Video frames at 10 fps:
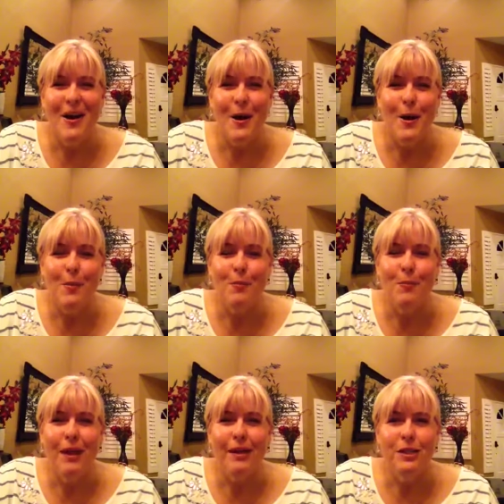
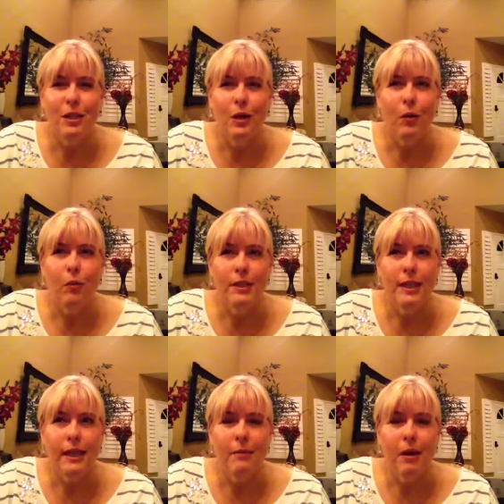Um, and so once
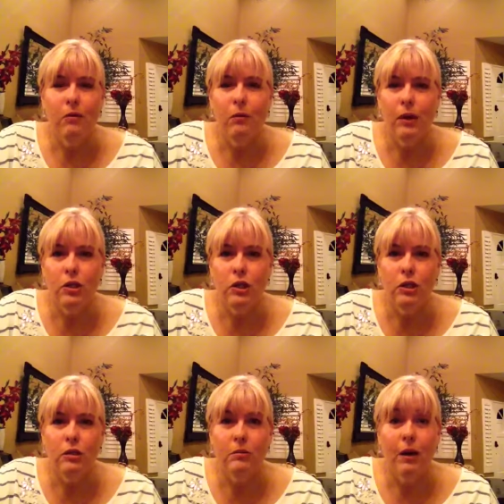I came out of the
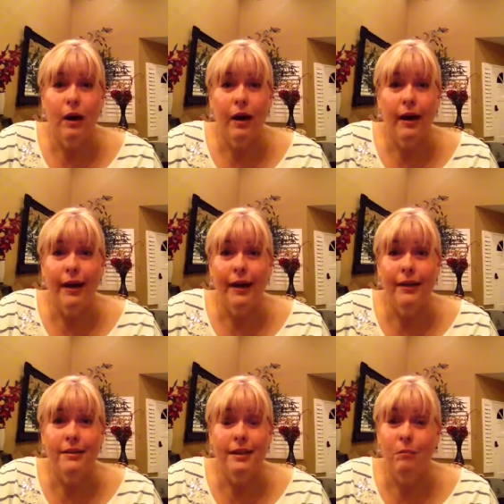restroom,
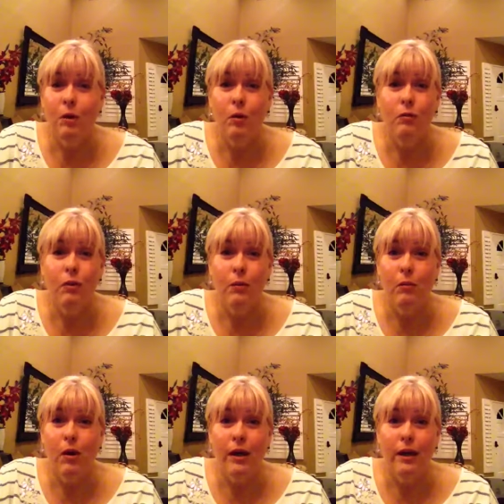I said, I'm going for it, I'm
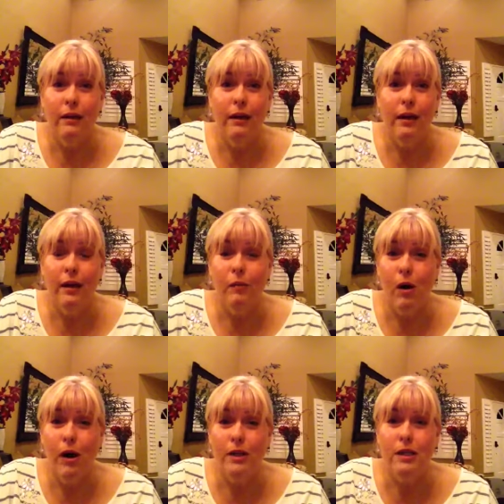walking. And I
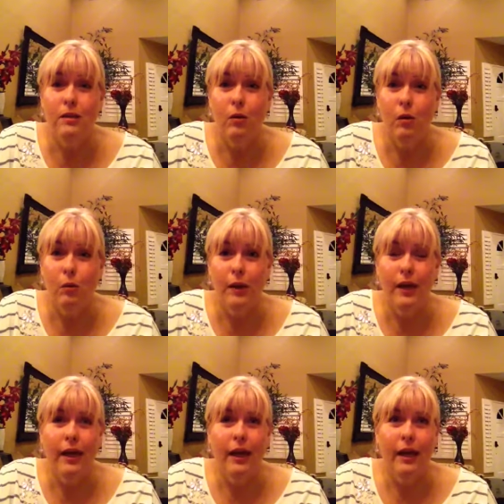walked the whole
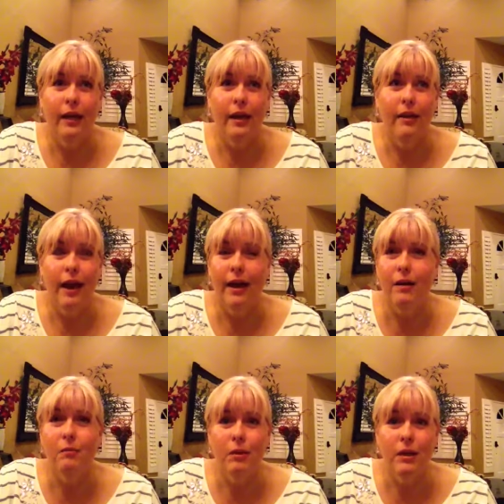wing, and that
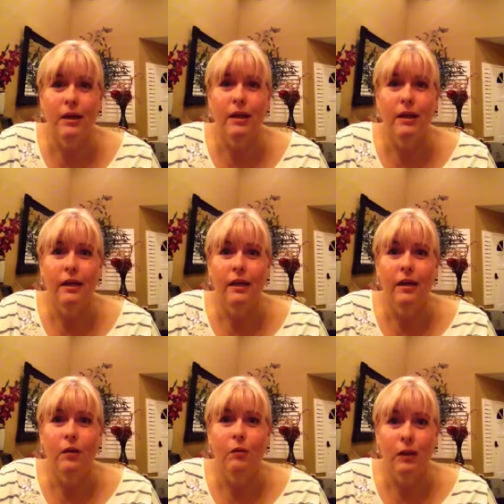completely
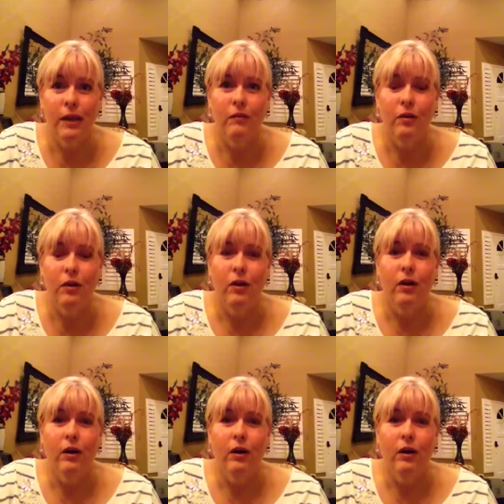relieved her.